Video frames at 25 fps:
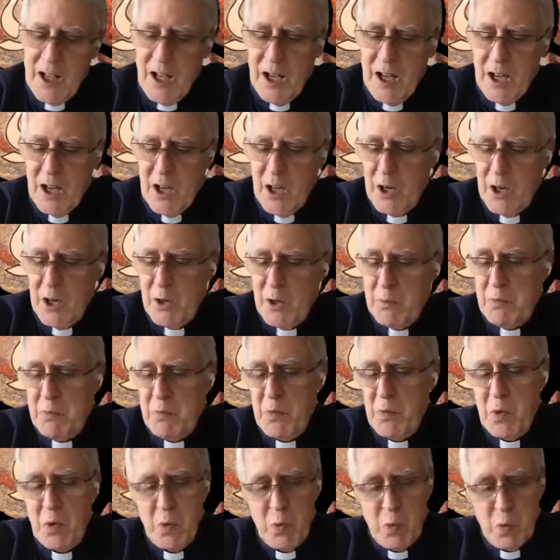uh,
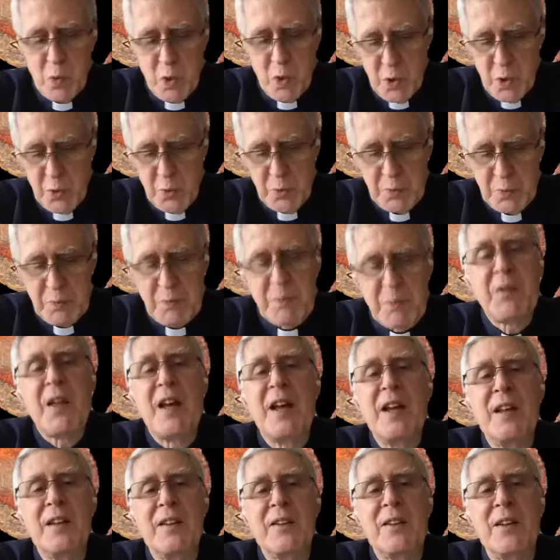wrote
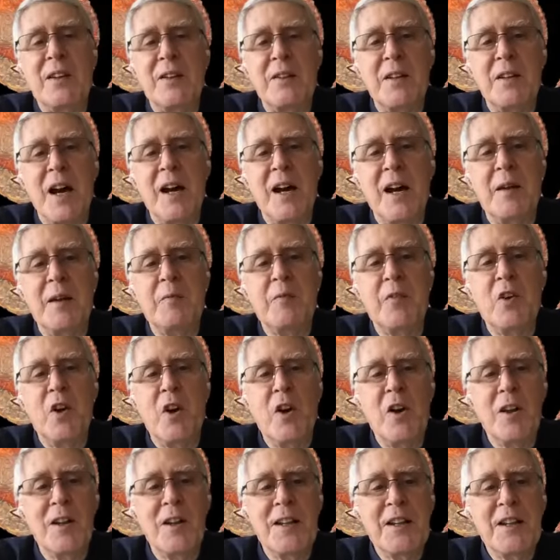as a Time for
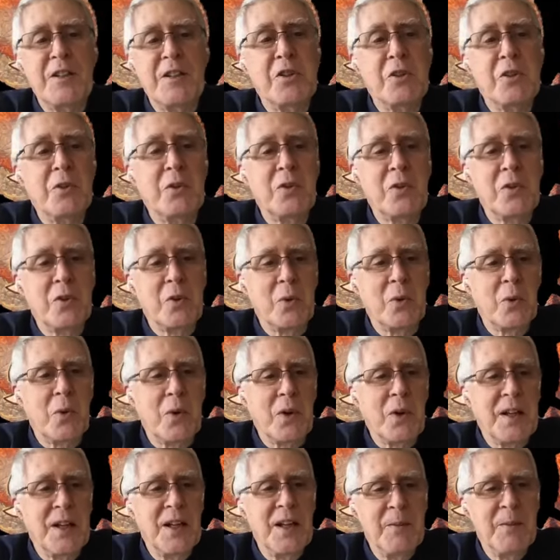All Ages
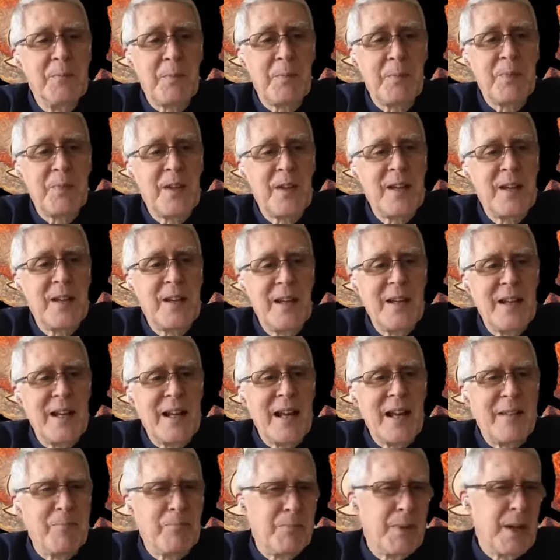story,
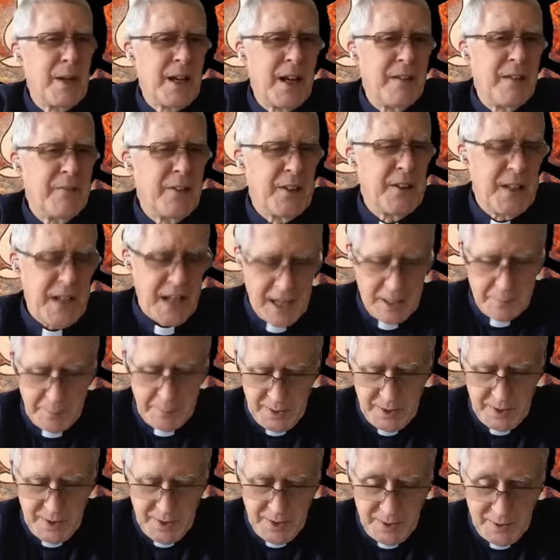but I've
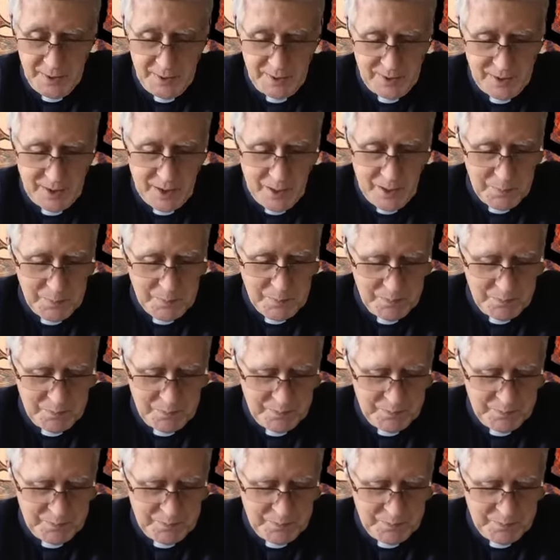adapted it some.